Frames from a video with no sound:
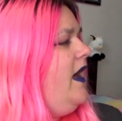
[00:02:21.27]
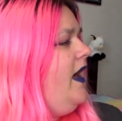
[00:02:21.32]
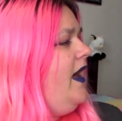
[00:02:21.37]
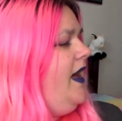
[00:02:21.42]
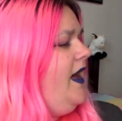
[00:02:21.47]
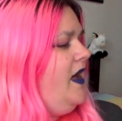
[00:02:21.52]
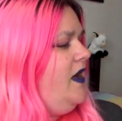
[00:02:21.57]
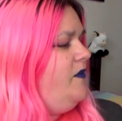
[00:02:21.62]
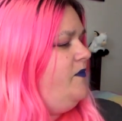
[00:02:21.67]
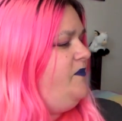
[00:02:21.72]

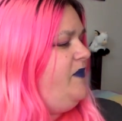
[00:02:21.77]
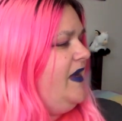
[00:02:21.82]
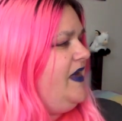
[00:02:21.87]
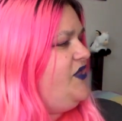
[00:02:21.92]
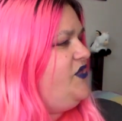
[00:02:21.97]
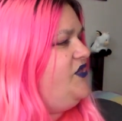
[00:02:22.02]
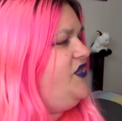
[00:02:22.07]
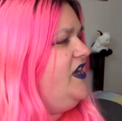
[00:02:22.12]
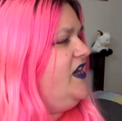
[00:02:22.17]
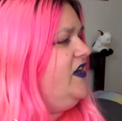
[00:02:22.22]
But
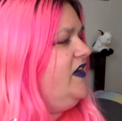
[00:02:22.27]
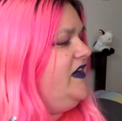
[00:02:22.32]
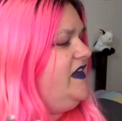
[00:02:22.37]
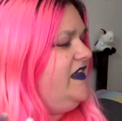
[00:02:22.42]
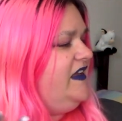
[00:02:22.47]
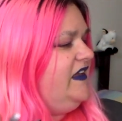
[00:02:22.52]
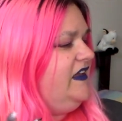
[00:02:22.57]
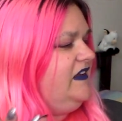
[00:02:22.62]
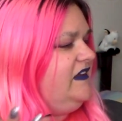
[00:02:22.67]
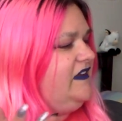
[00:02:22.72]
there
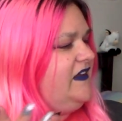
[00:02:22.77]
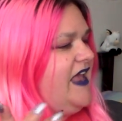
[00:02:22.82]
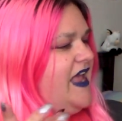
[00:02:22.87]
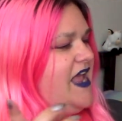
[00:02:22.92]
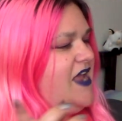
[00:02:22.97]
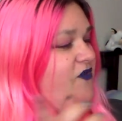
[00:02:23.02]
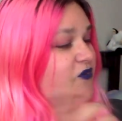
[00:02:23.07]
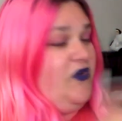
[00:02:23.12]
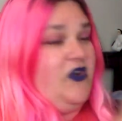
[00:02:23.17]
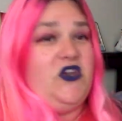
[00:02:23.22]
is
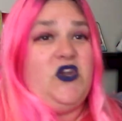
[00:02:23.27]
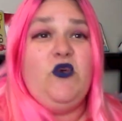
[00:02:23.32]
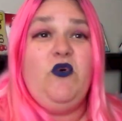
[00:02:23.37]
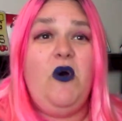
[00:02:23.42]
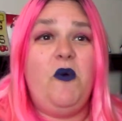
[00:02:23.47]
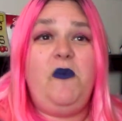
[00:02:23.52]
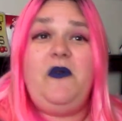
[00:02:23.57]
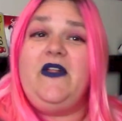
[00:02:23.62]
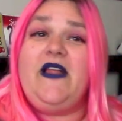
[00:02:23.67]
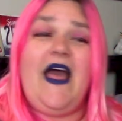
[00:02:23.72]
a
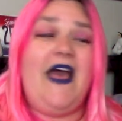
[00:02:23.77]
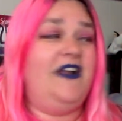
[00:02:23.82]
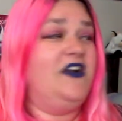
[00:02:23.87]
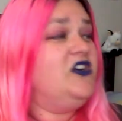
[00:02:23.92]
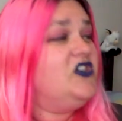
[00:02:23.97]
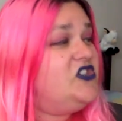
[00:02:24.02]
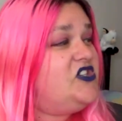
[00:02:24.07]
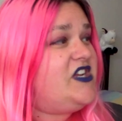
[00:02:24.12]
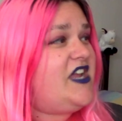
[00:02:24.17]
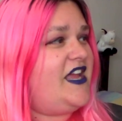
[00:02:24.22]
renewable
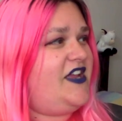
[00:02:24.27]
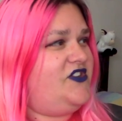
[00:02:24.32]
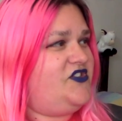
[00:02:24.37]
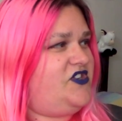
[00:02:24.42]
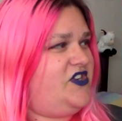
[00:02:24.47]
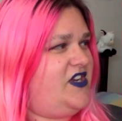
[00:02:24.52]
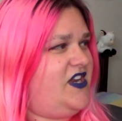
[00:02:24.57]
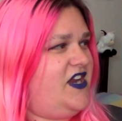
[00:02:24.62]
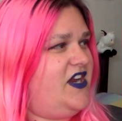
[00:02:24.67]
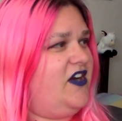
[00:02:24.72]
energy
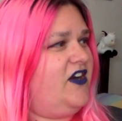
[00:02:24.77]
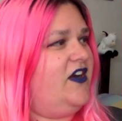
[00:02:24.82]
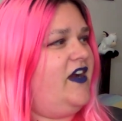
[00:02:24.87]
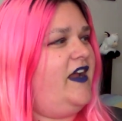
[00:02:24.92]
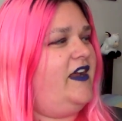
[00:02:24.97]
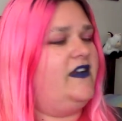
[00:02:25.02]
engineer,